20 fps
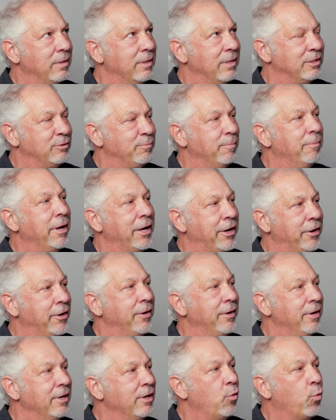it's
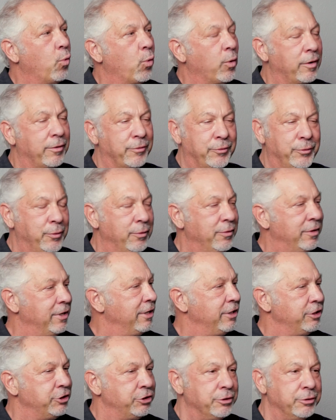better, work through
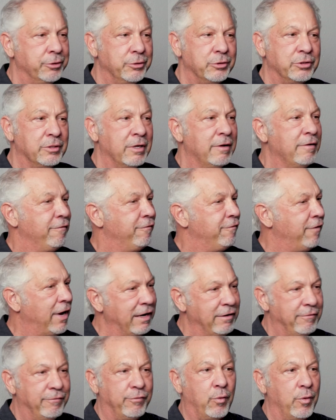the issues,
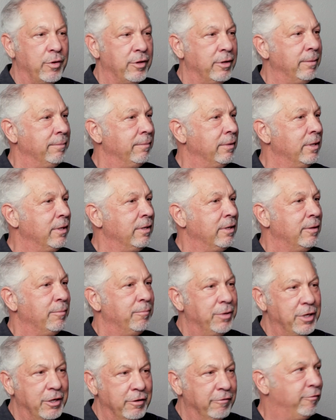fight for them,
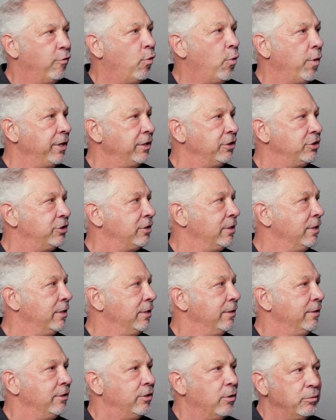be a voice,
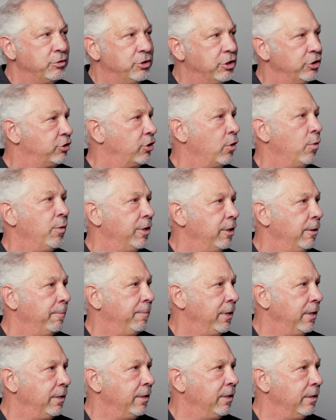don't just go
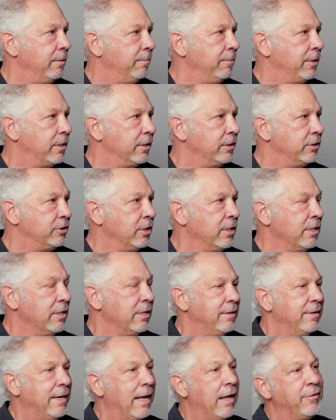independent. Because
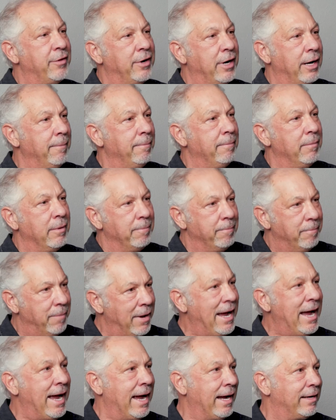now that I'm
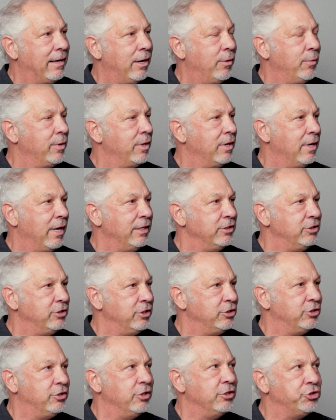back, I realize
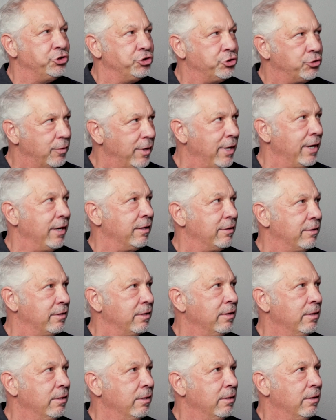just the strength
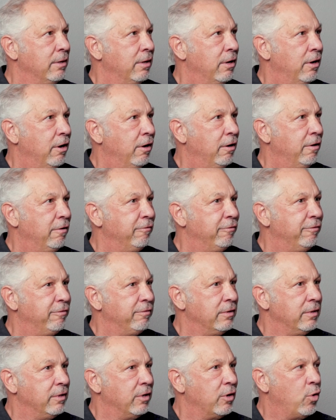
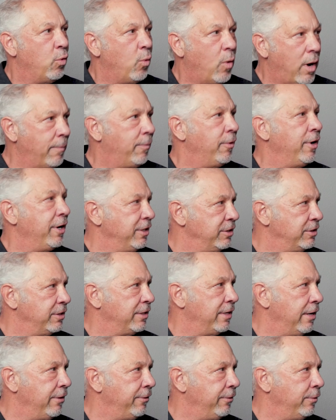of cooperating
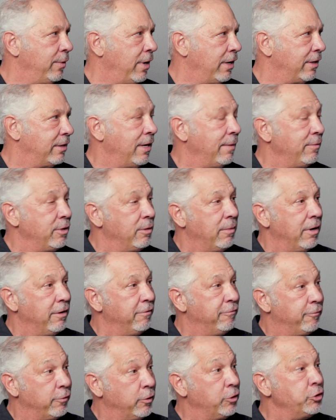together. When I came into my
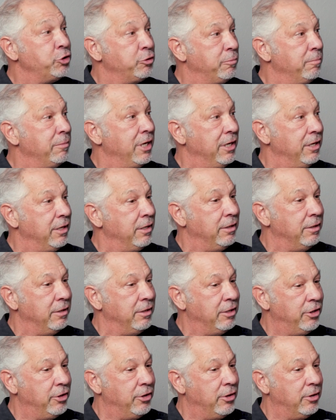first meeting
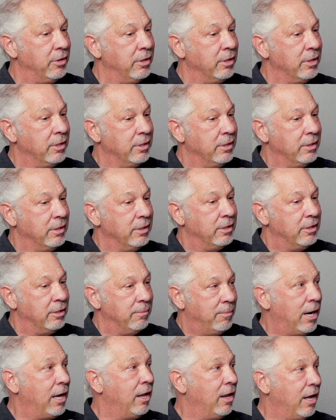here, the
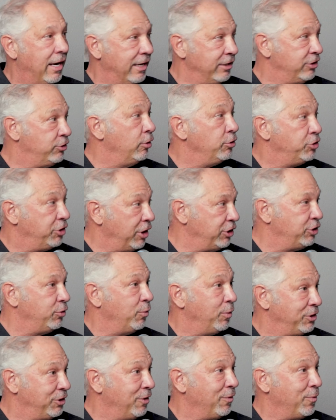Mile High
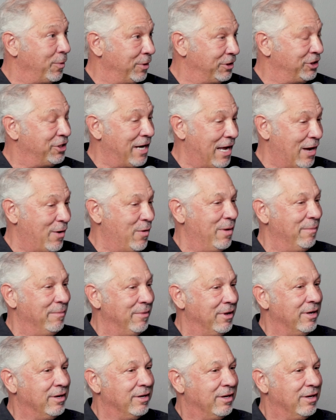Association, which now I'm